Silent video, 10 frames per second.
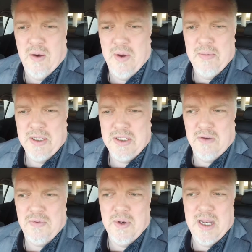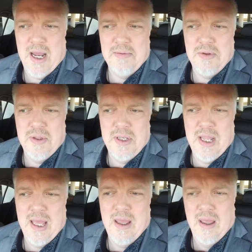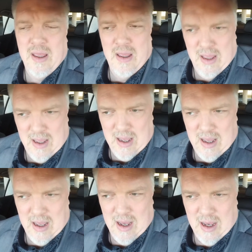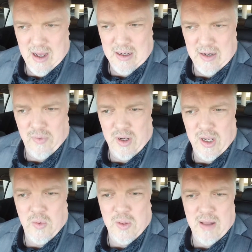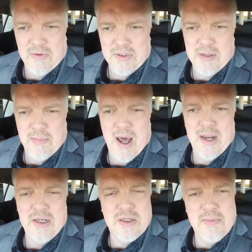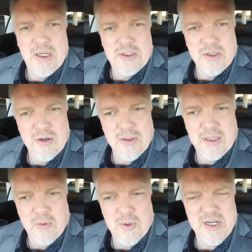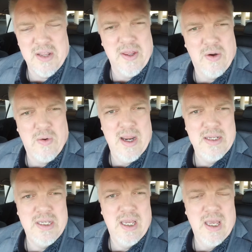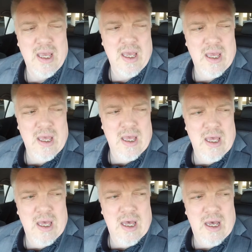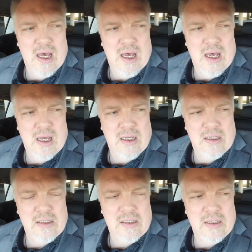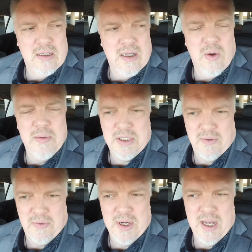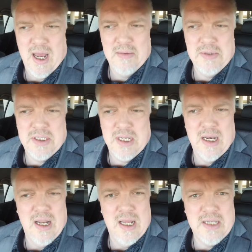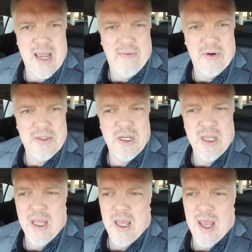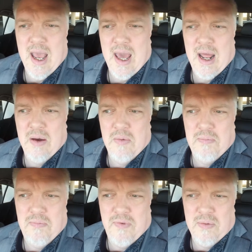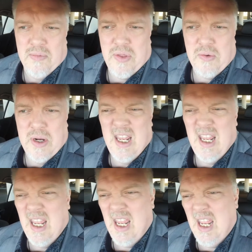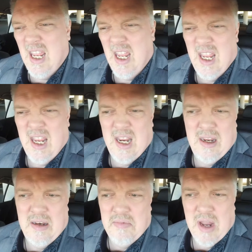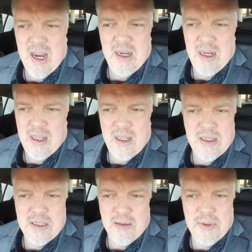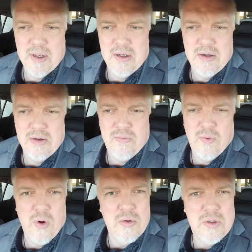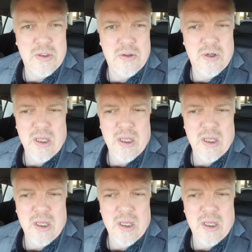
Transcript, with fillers: I weighed myself three times through the day uh, different liquid levels in the body just to make sure that there wasn't anything crazy. Uh, I weighed myself three times just to get a nice average, and I from 390 something to 402,